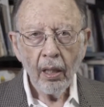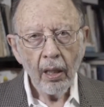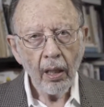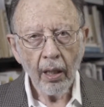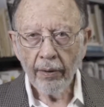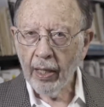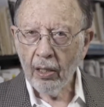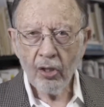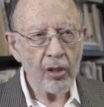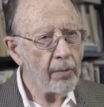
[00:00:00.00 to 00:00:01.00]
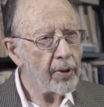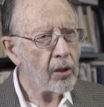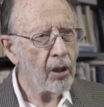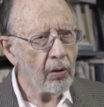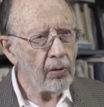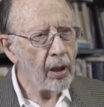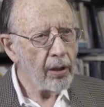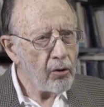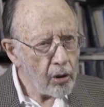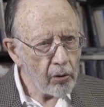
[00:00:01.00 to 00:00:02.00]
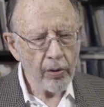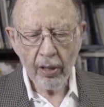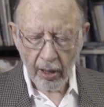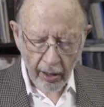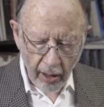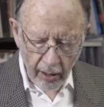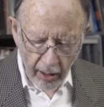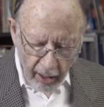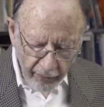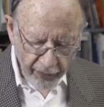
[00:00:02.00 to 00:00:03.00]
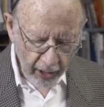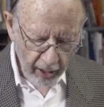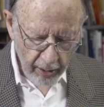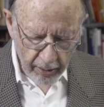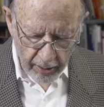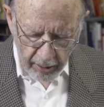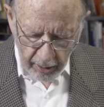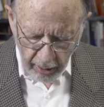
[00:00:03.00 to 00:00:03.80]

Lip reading: they assume a totally new significance.